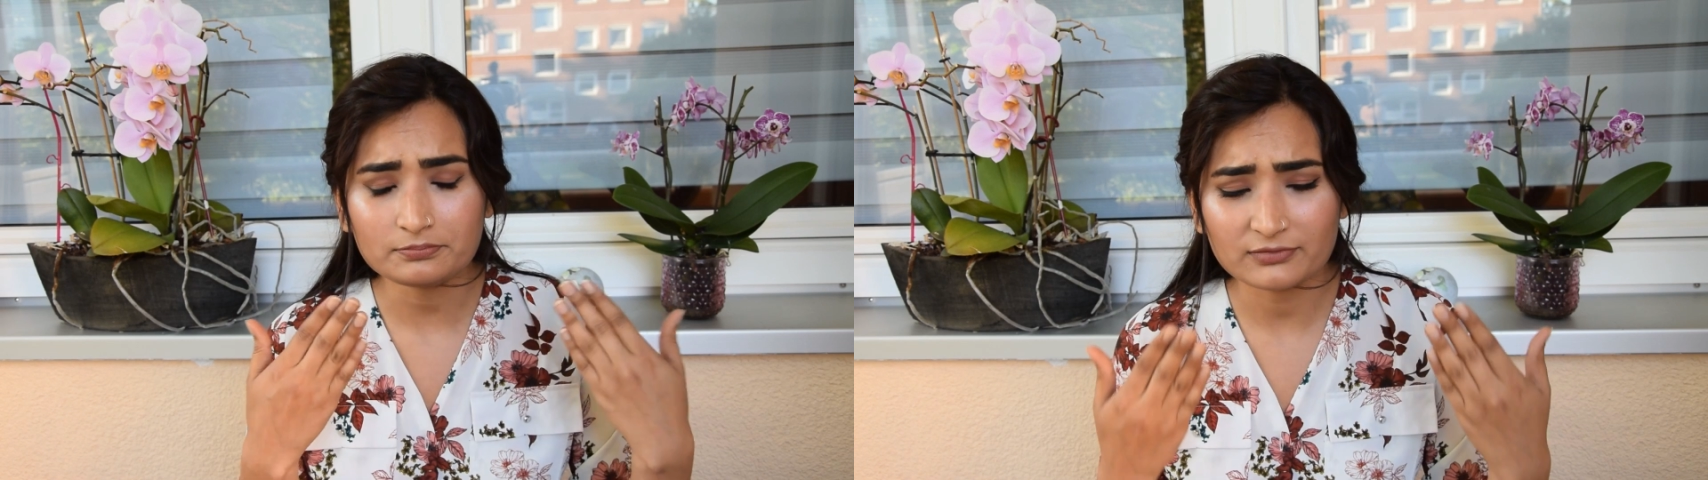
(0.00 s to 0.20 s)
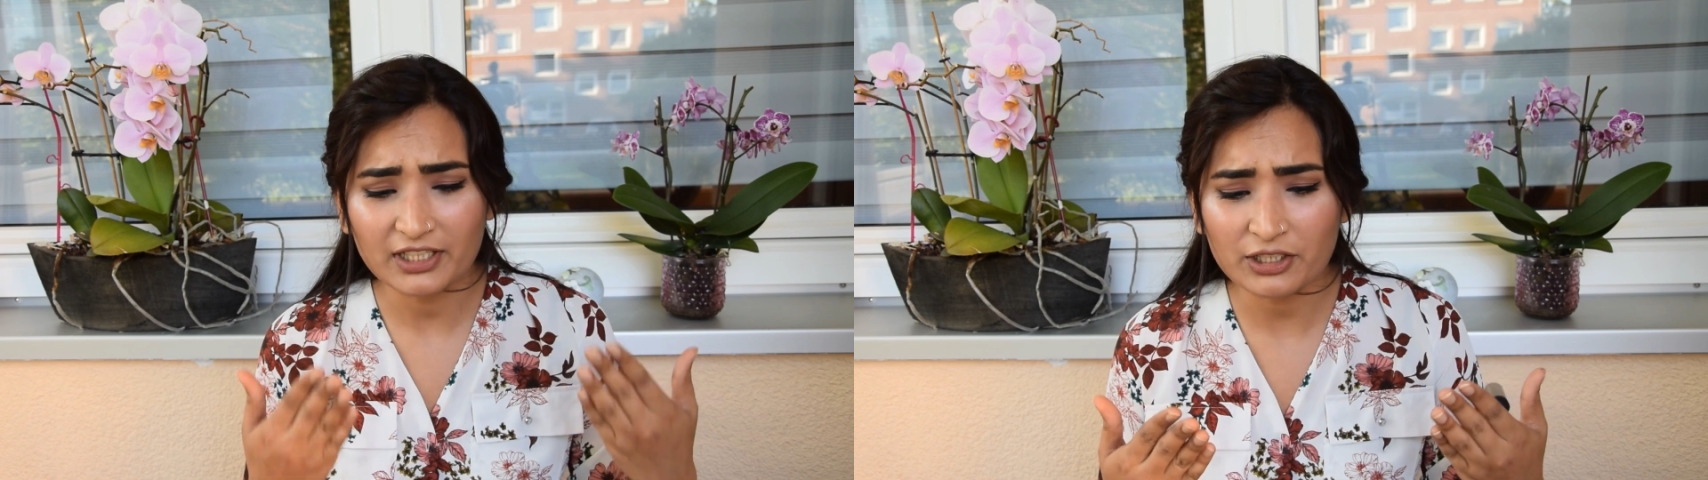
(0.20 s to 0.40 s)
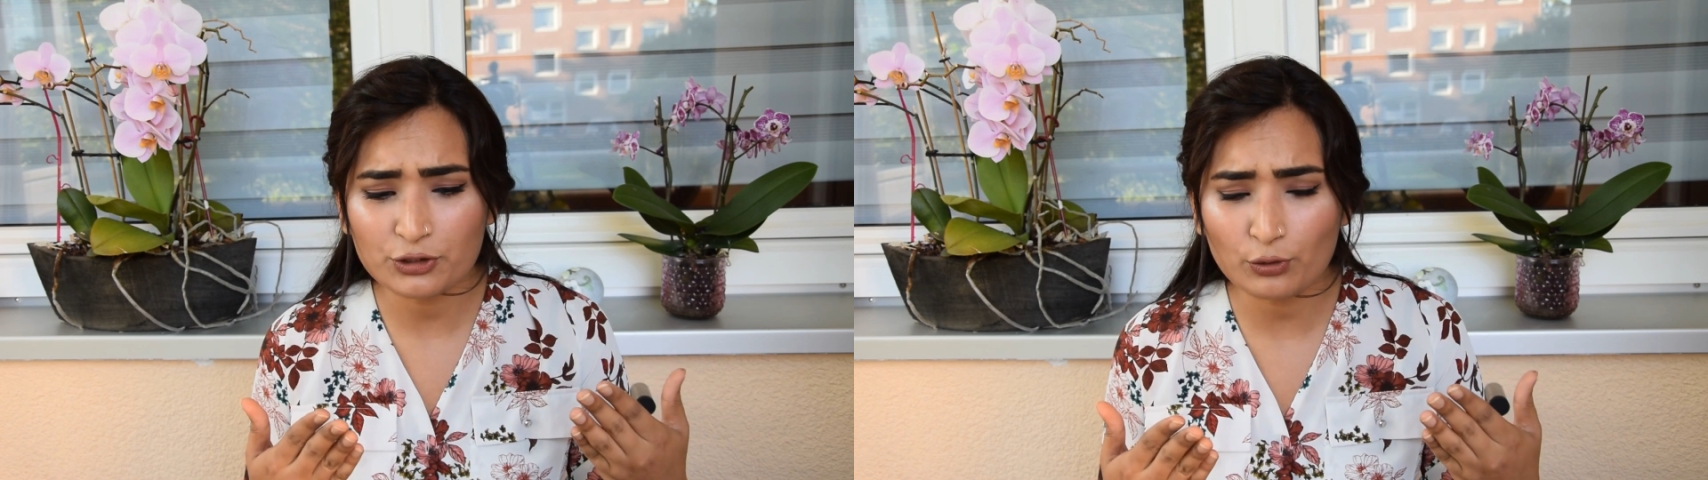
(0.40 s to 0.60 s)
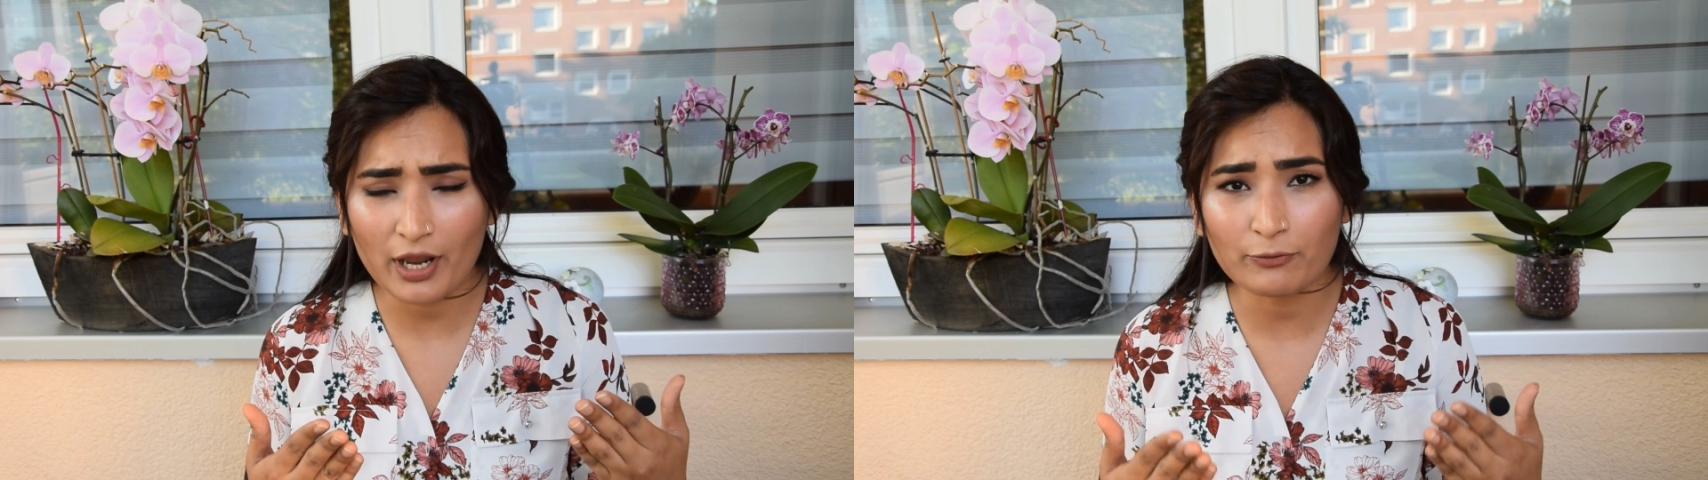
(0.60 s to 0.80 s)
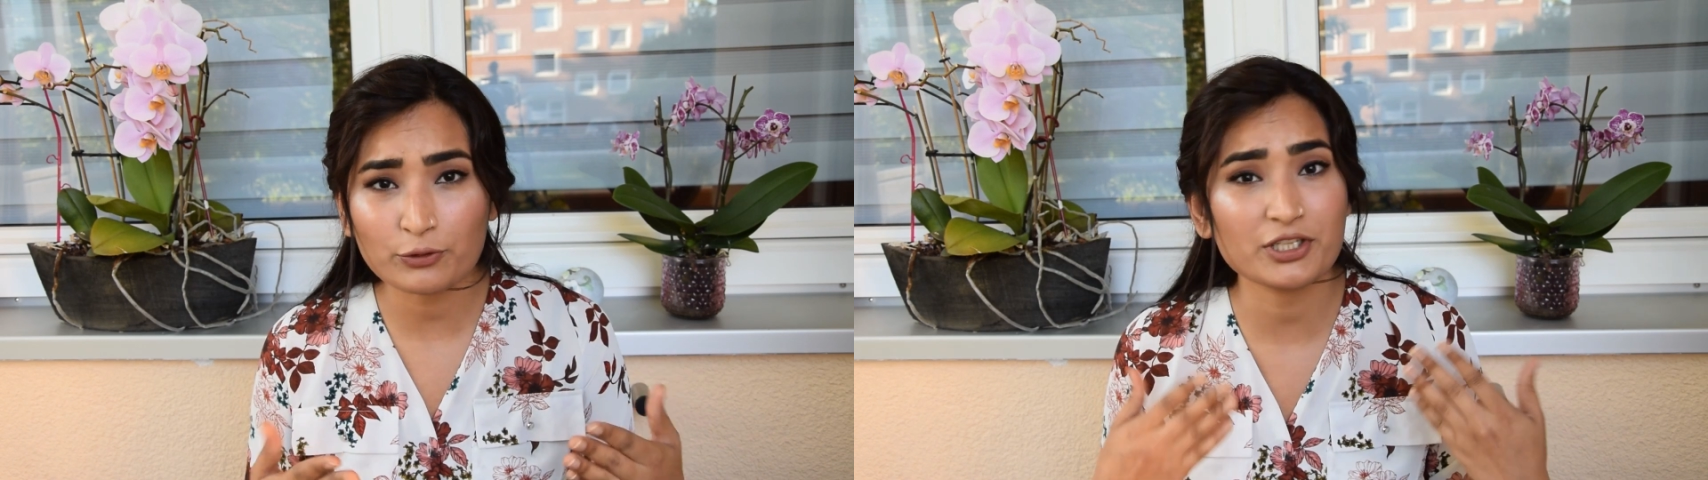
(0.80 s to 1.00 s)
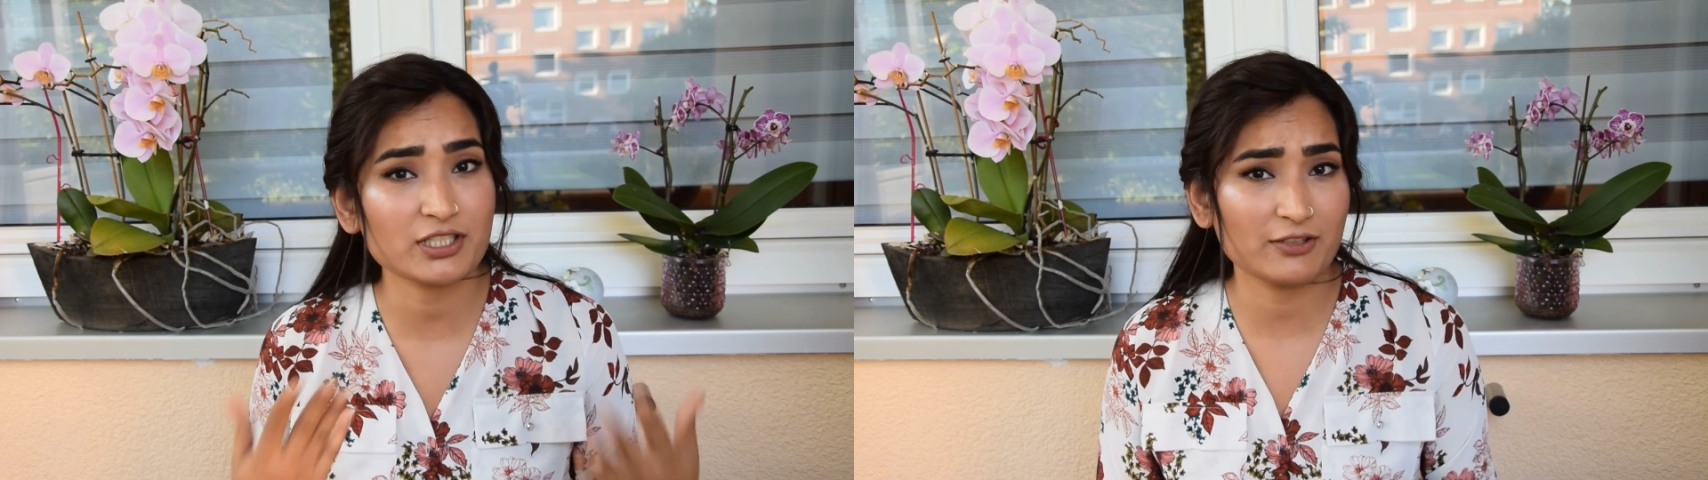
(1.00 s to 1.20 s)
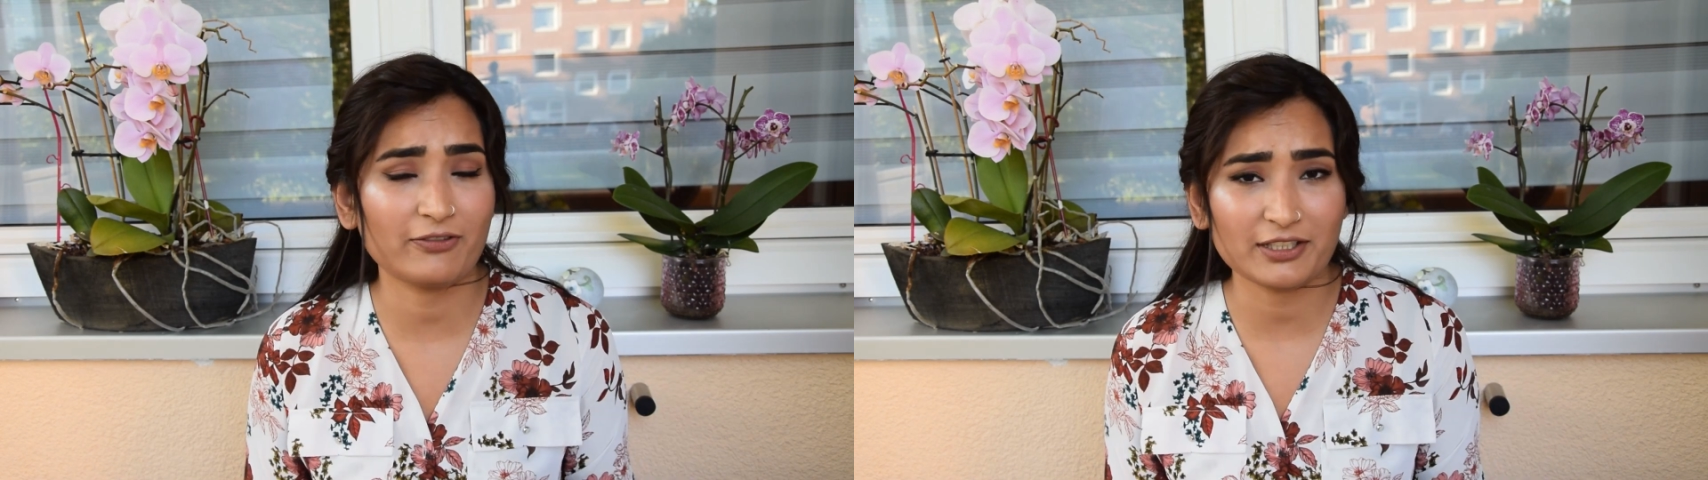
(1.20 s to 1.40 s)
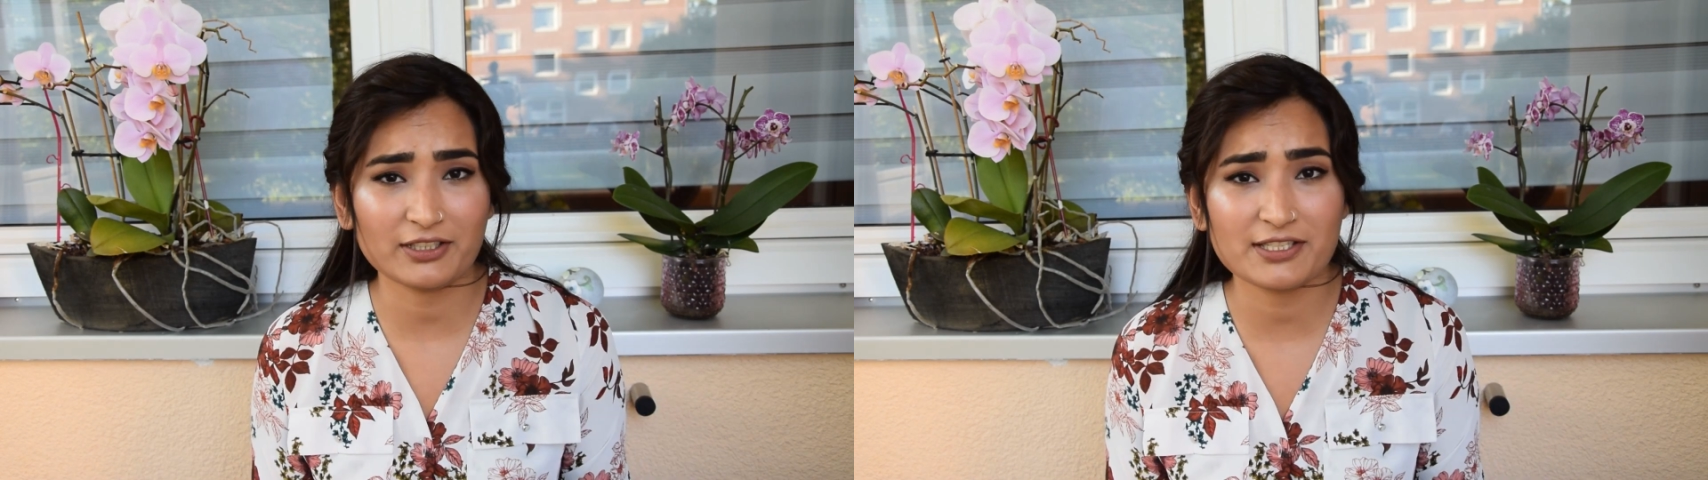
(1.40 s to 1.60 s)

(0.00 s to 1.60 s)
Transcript: then you have to justify the